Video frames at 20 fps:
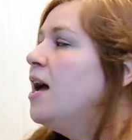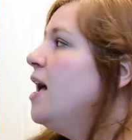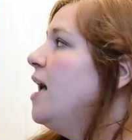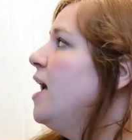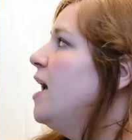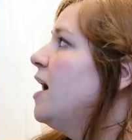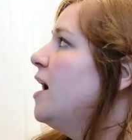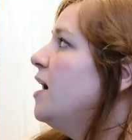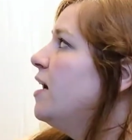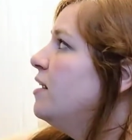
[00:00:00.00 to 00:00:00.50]

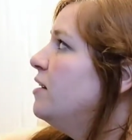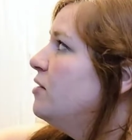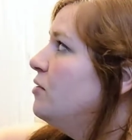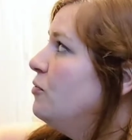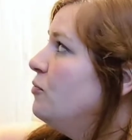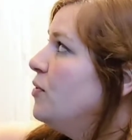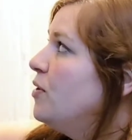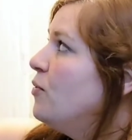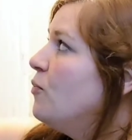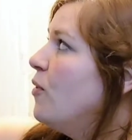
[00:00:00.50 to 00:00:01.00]

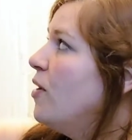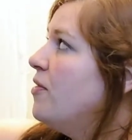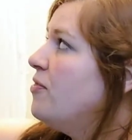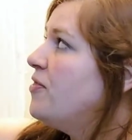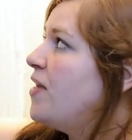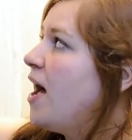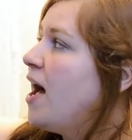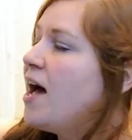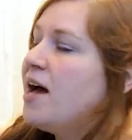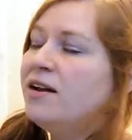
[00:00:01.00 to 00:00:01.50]
And we
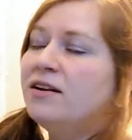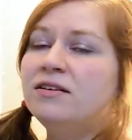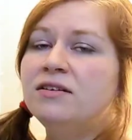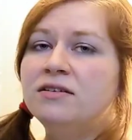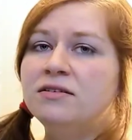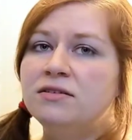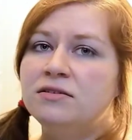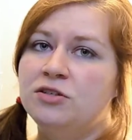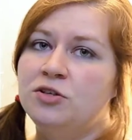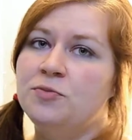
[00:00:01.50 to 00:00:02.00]
want that
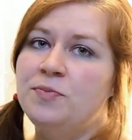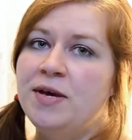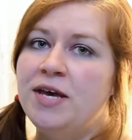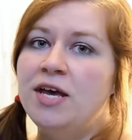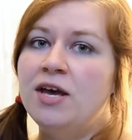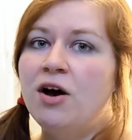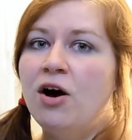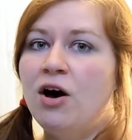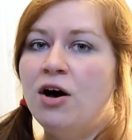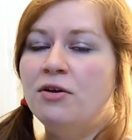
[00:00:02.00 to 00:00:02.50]
to
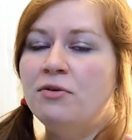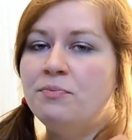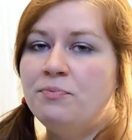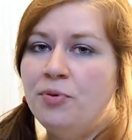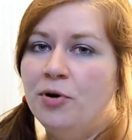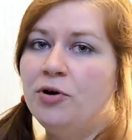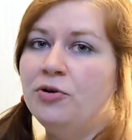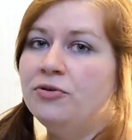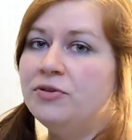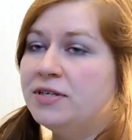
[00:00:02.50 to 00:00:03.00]
be on
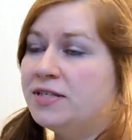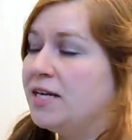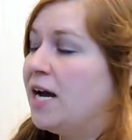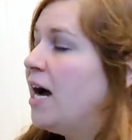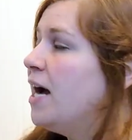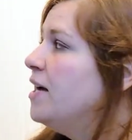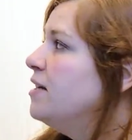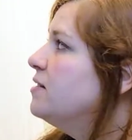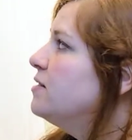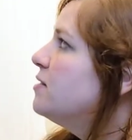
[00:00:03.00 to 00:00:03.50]
both
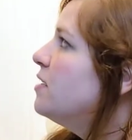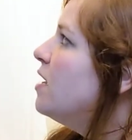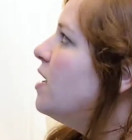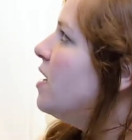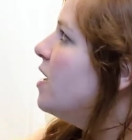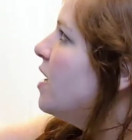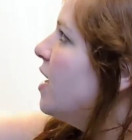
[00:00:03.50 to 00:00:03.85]
sides.